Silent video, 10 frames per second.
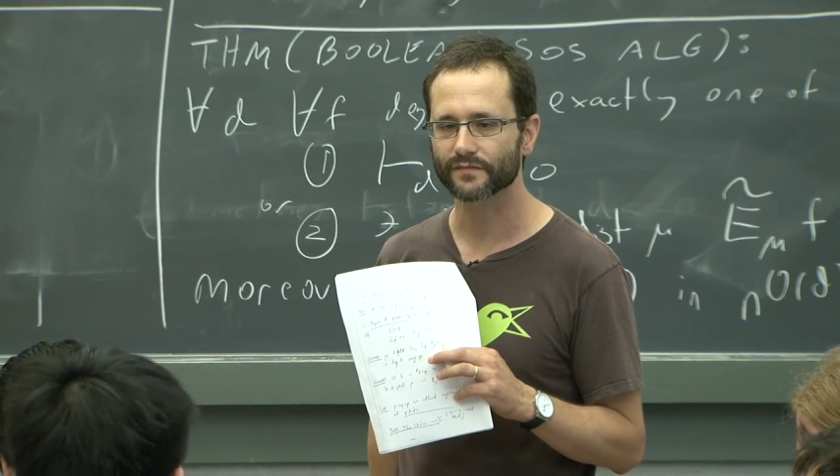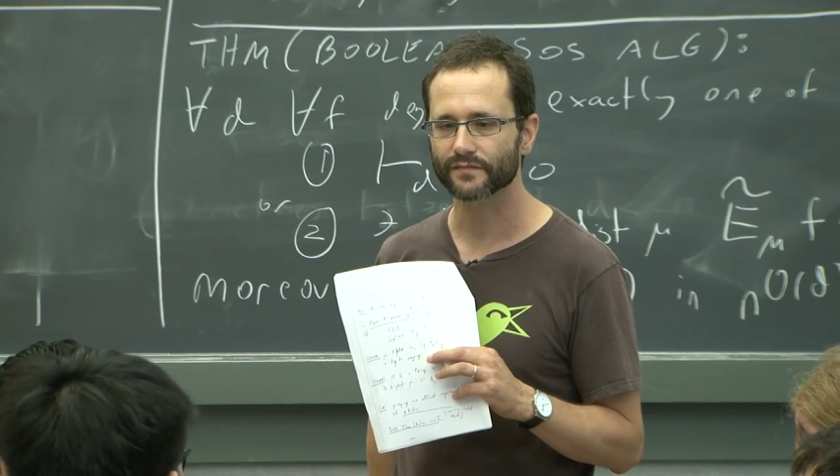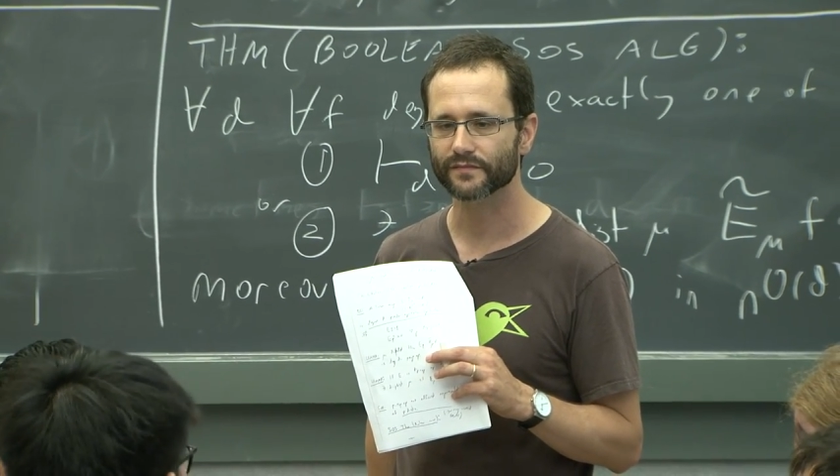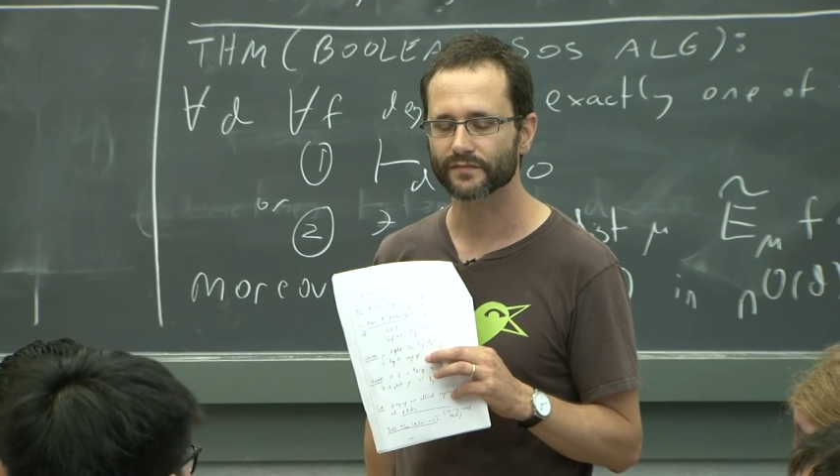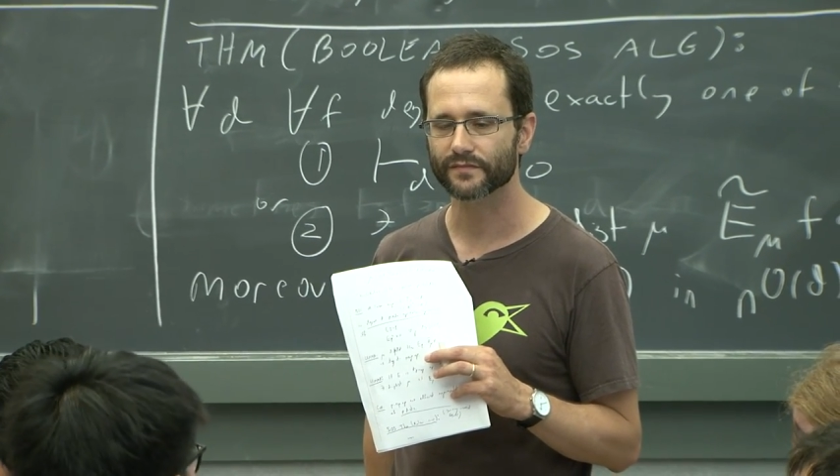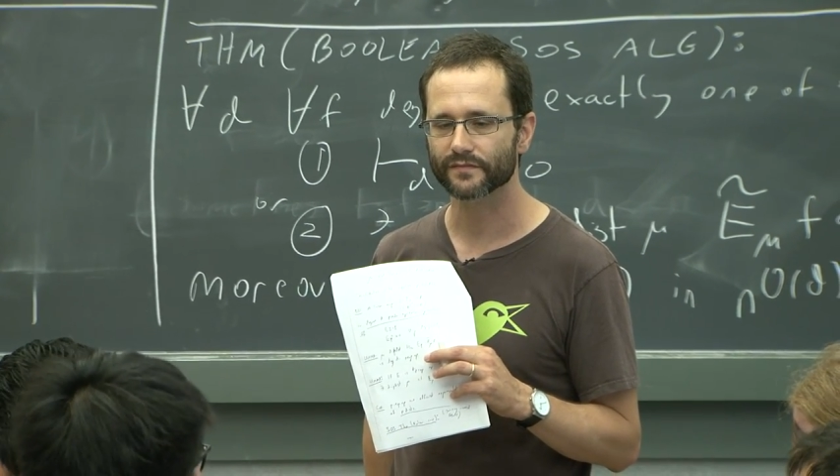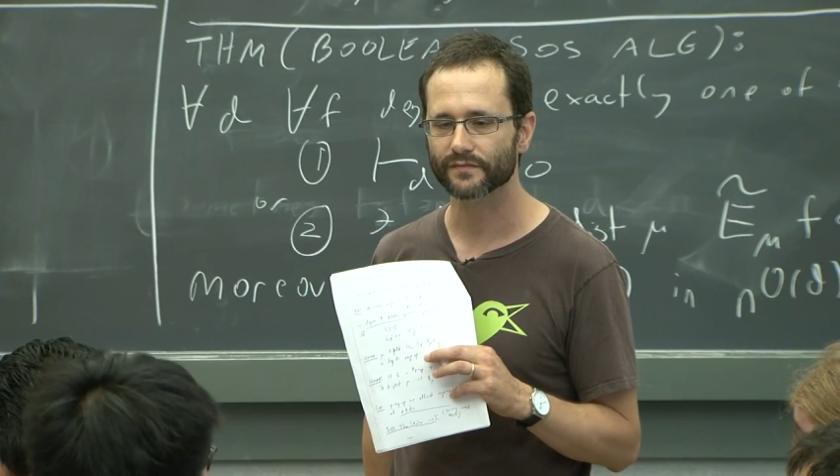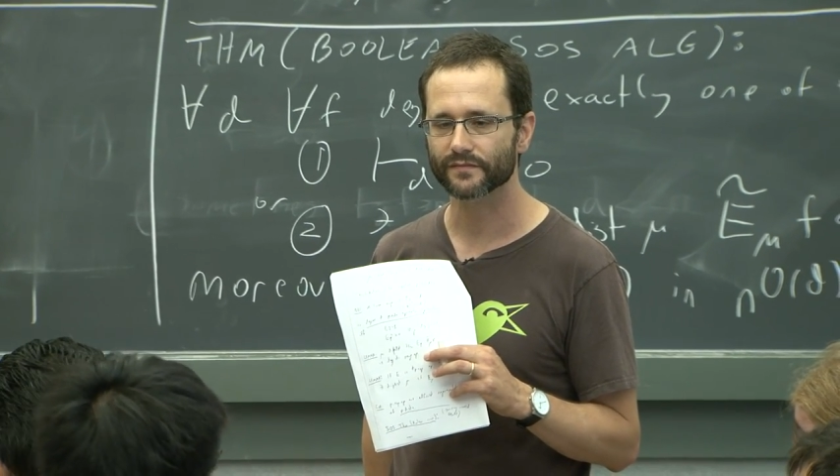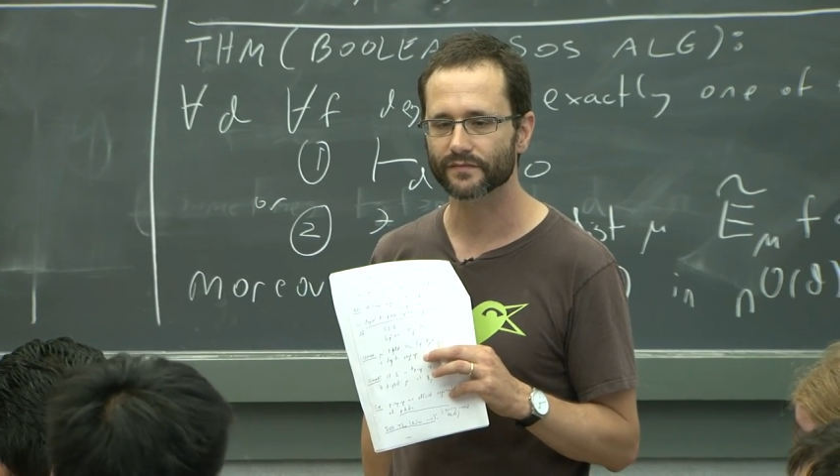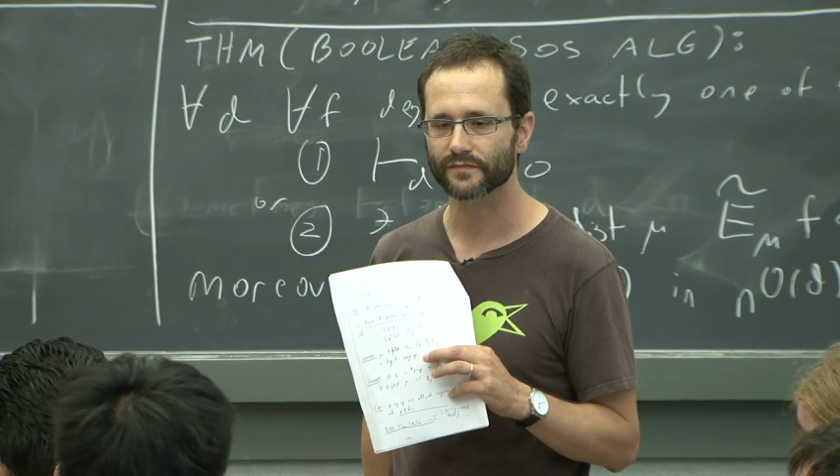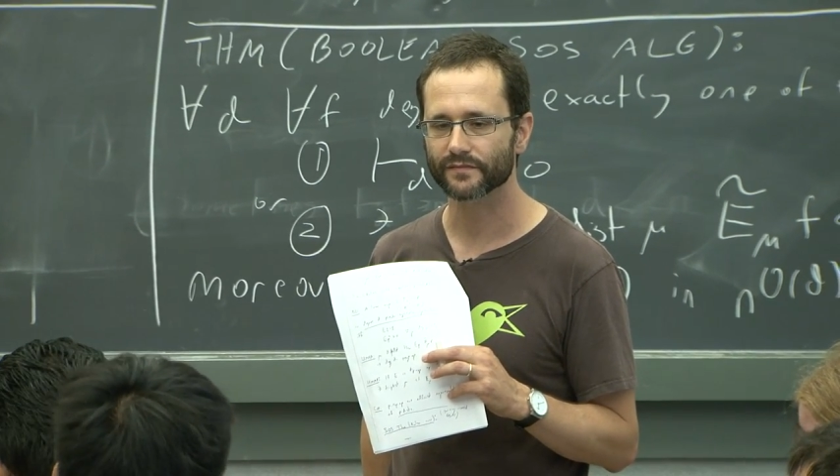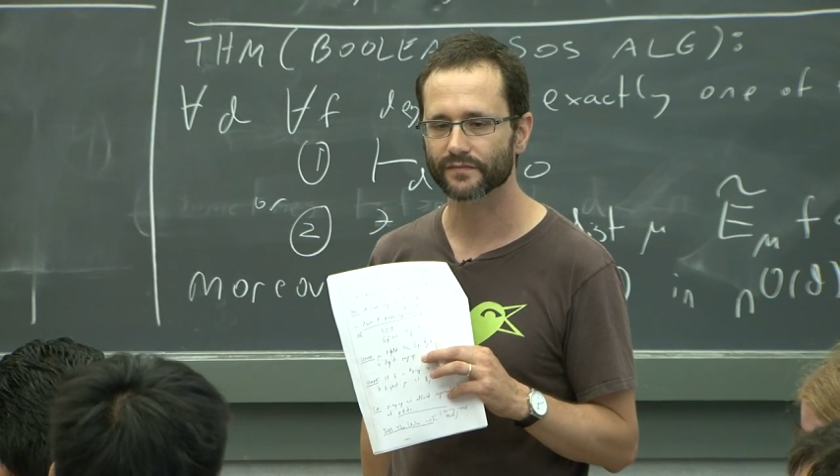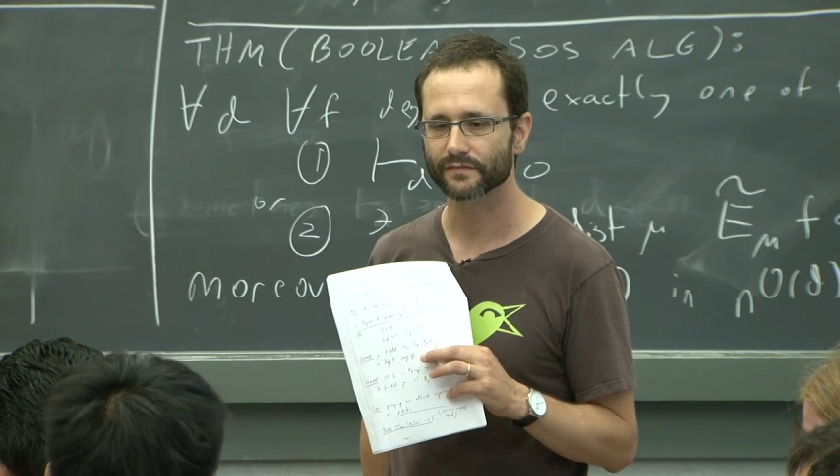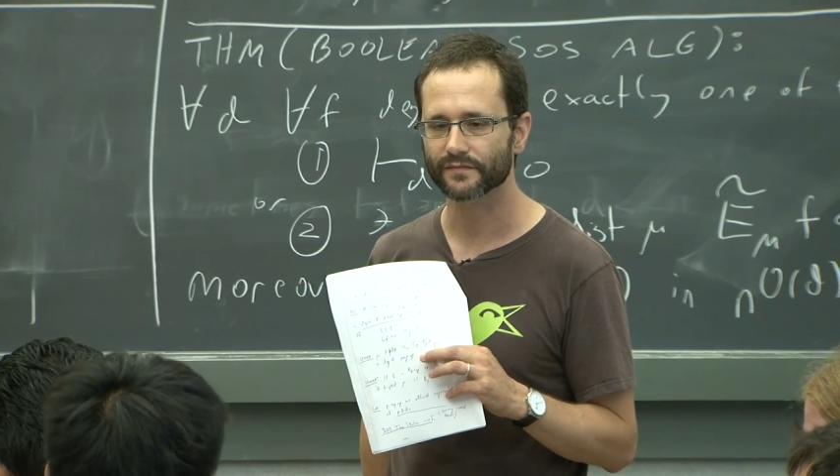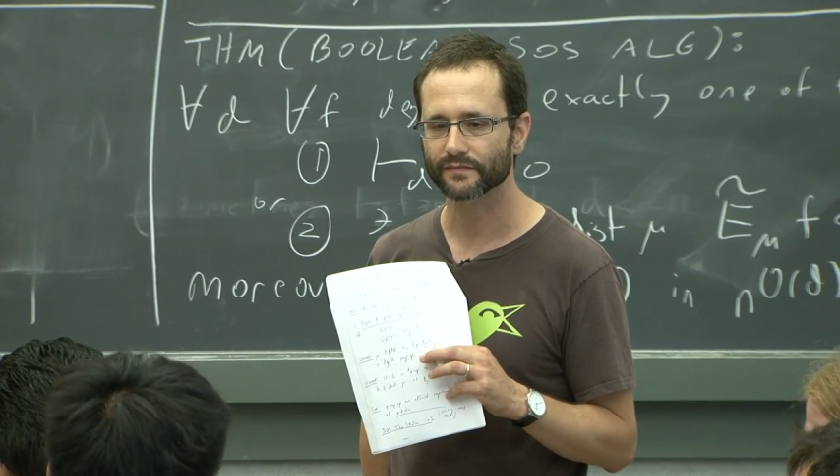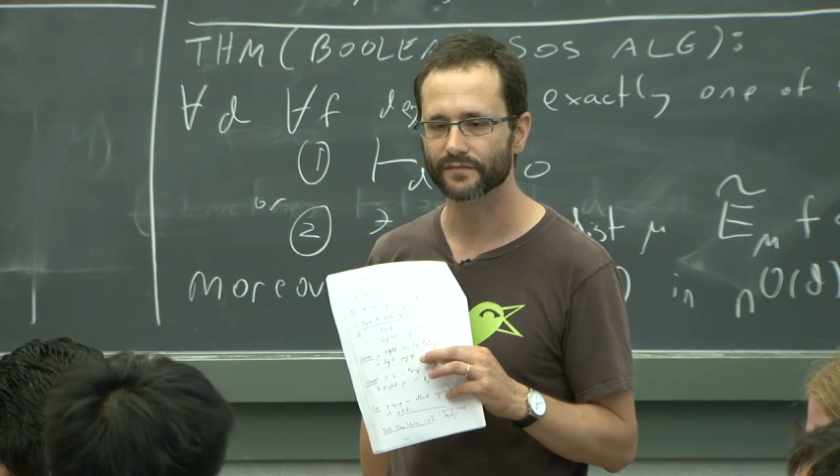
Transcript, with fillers: comes from a real distribution